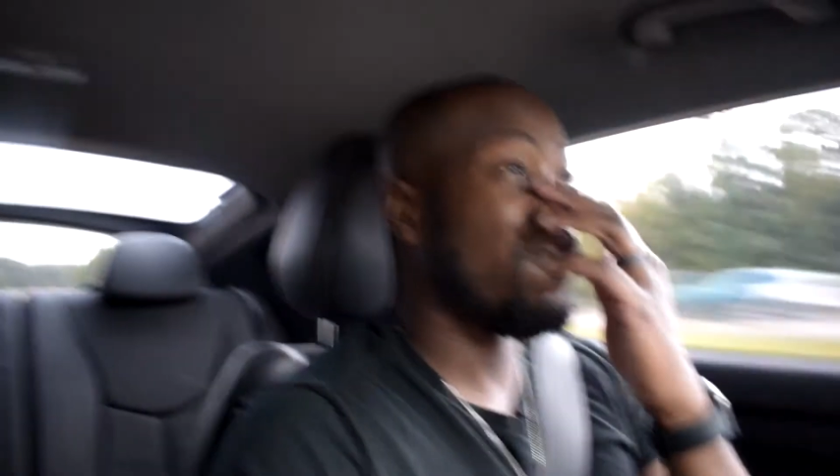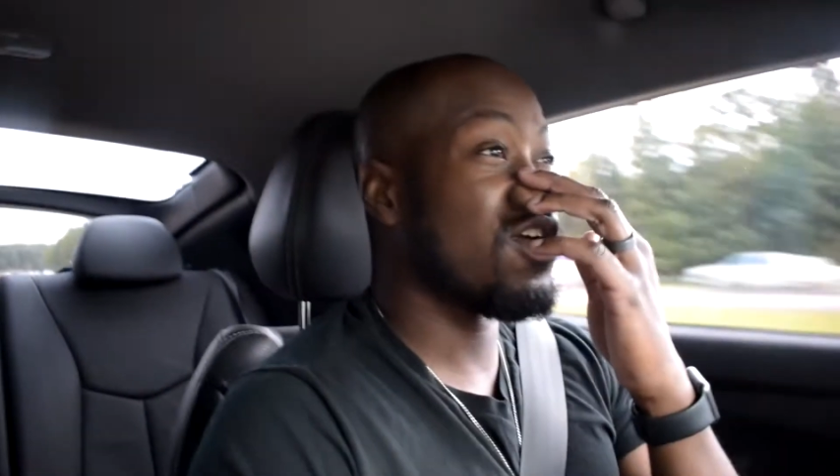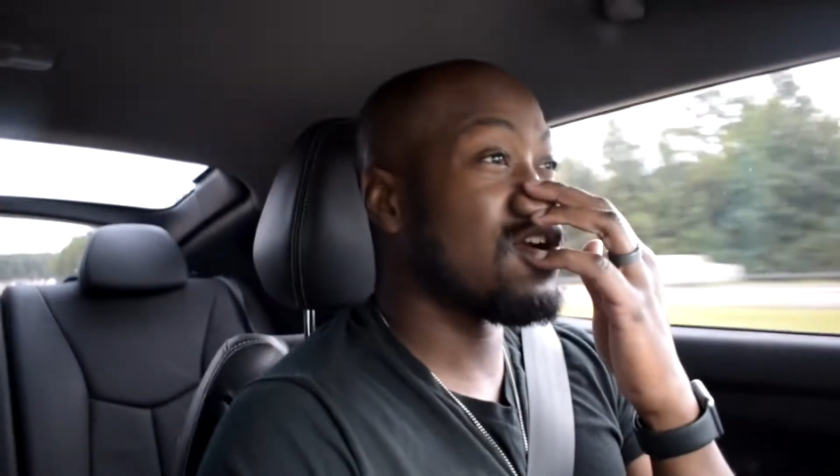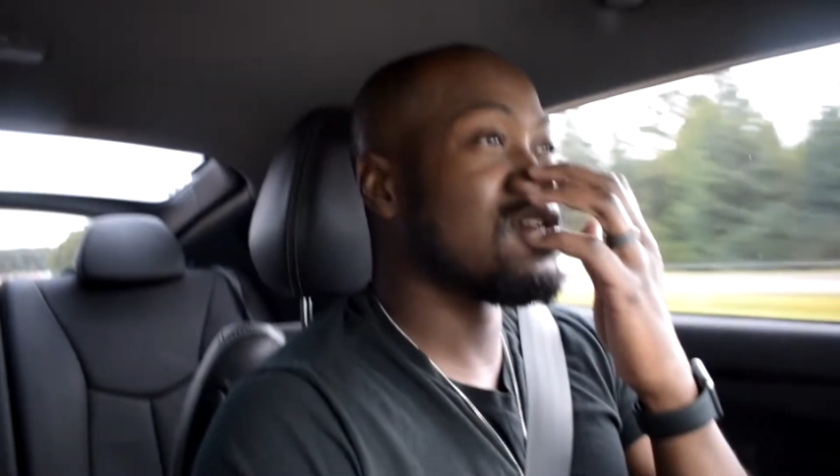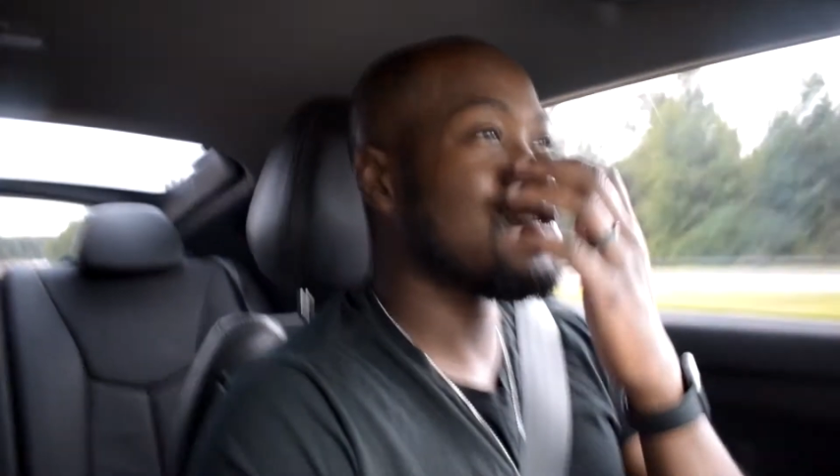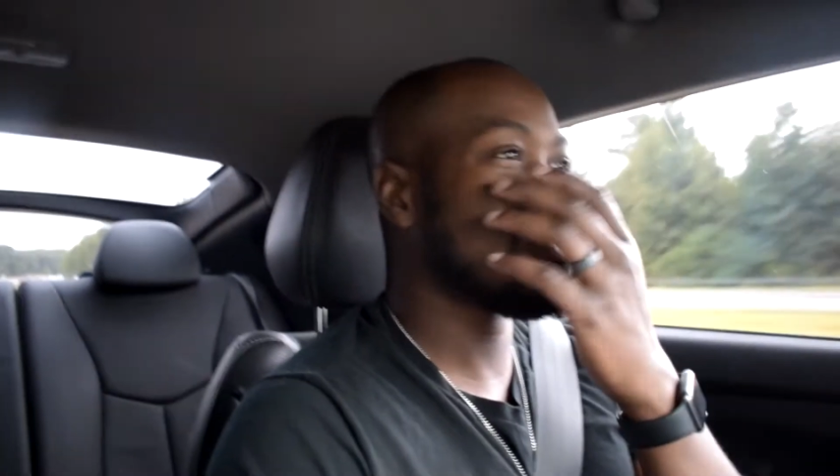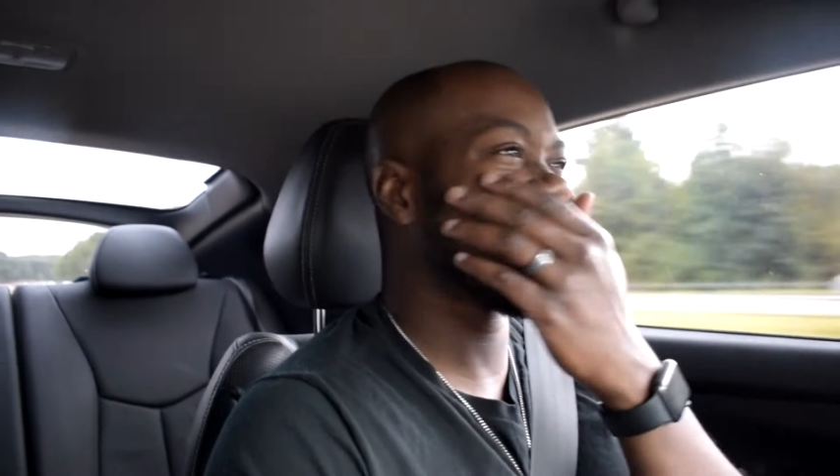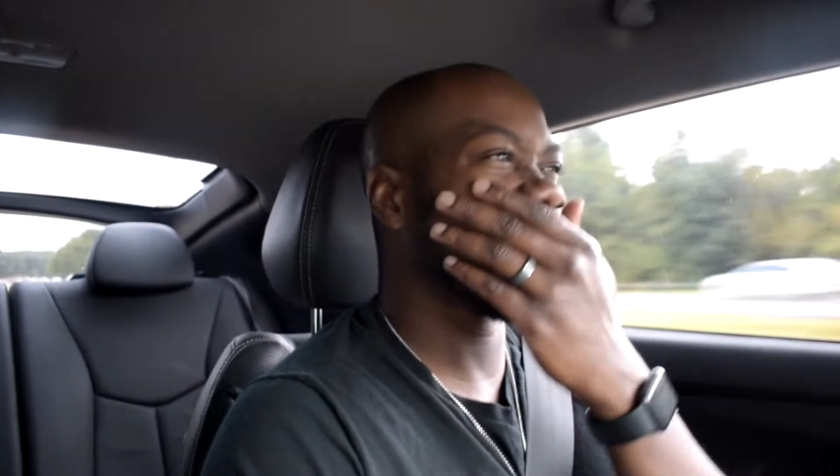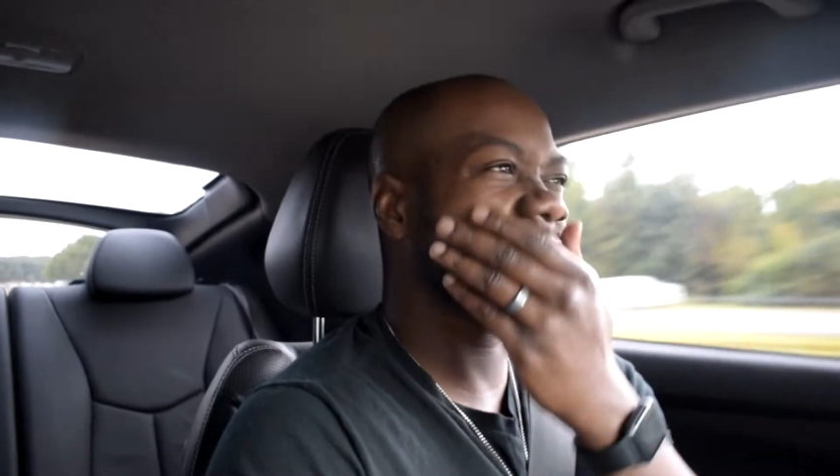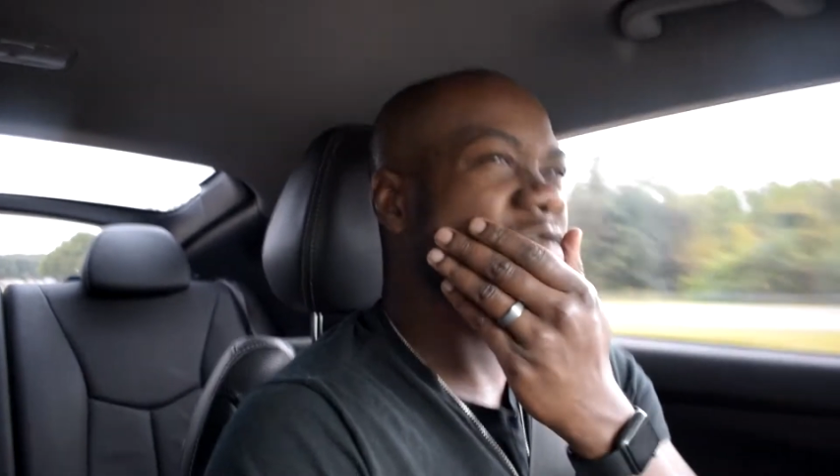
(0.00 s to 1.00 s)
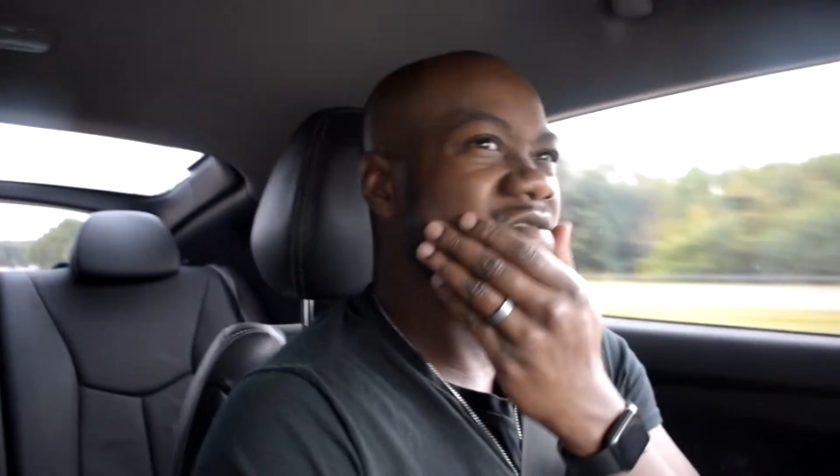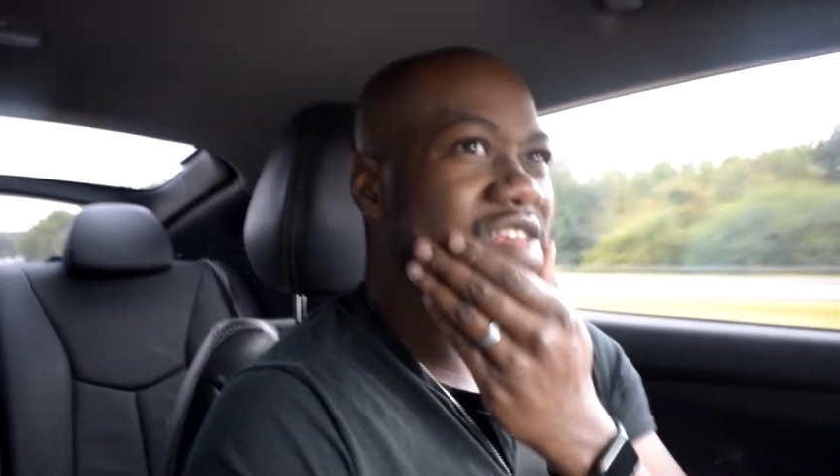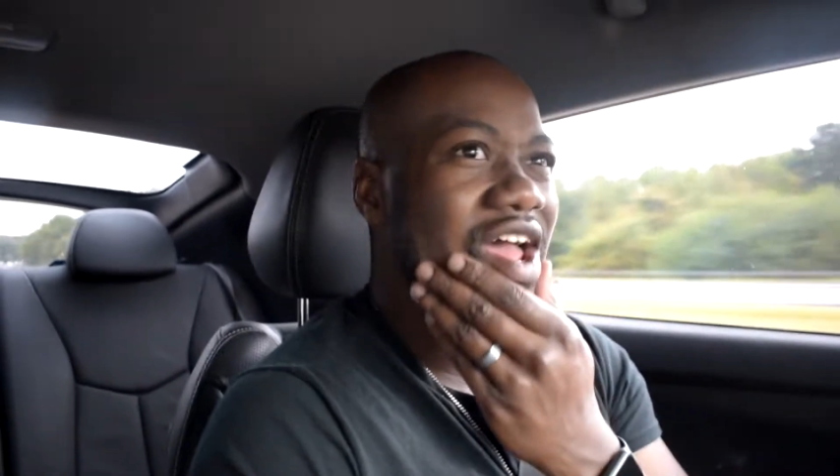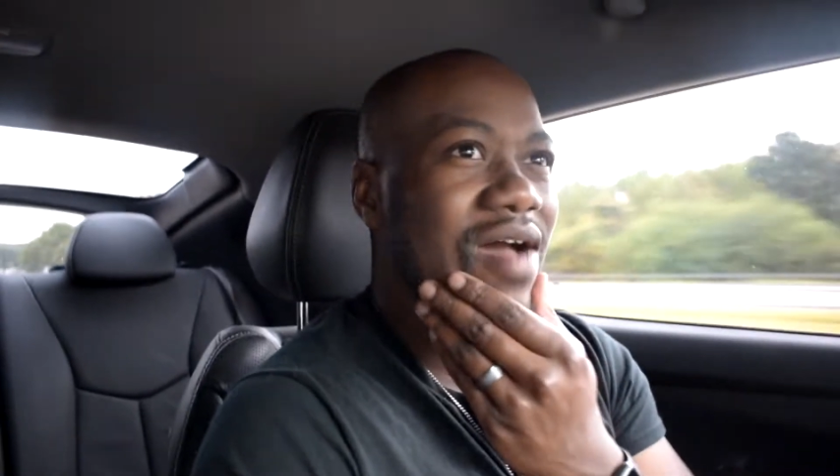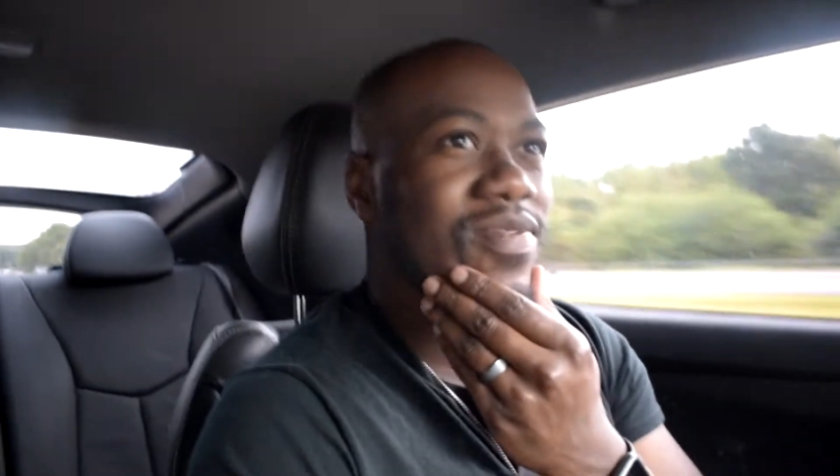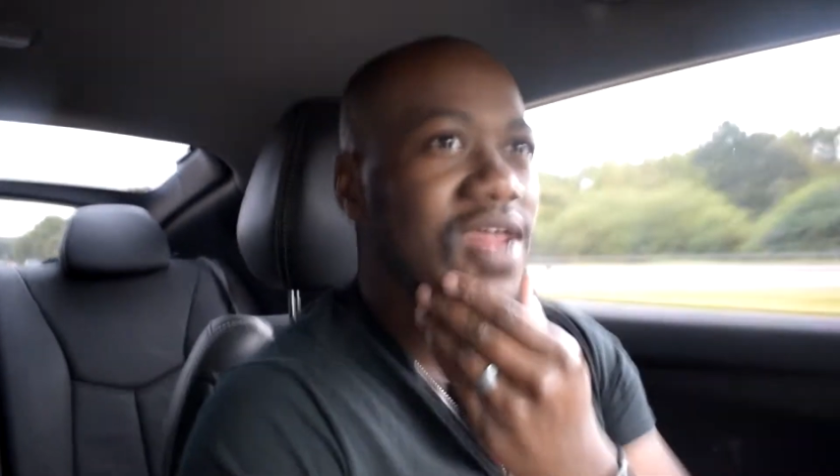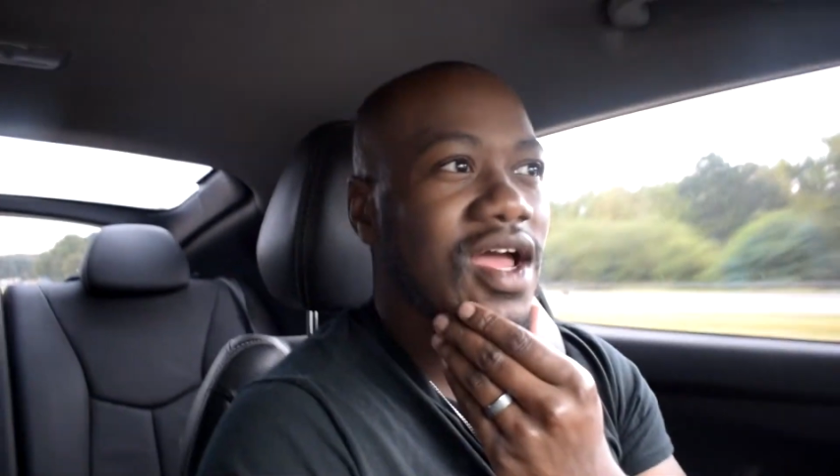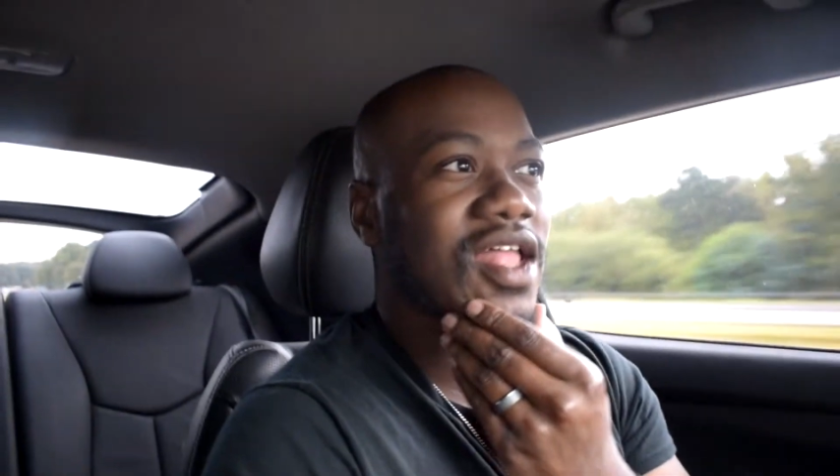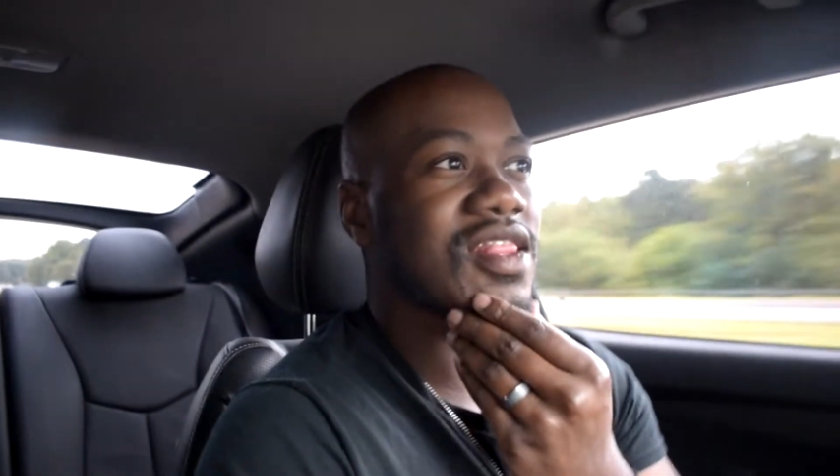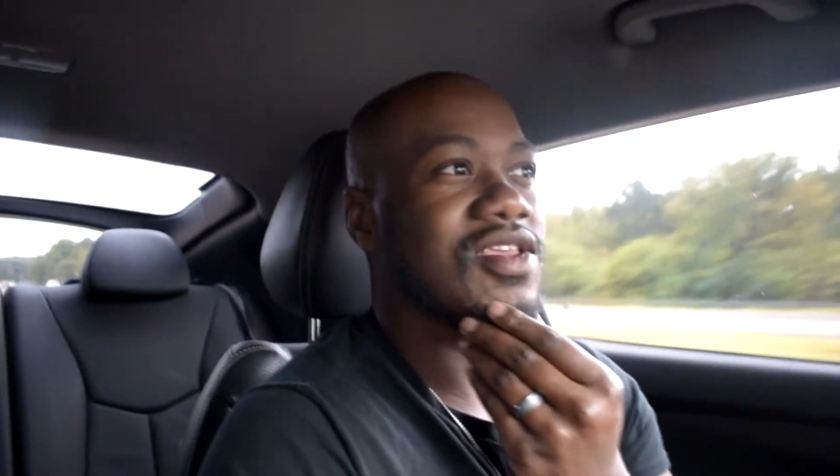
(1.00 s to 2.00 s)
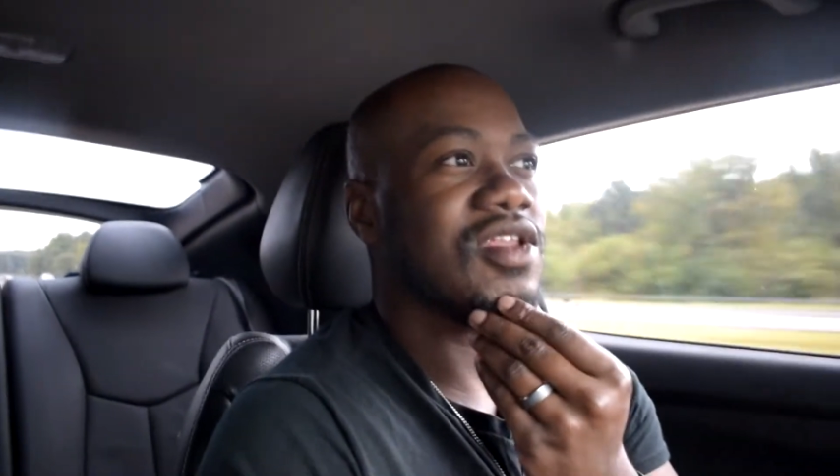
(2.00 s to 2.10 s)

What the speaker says: first time that I,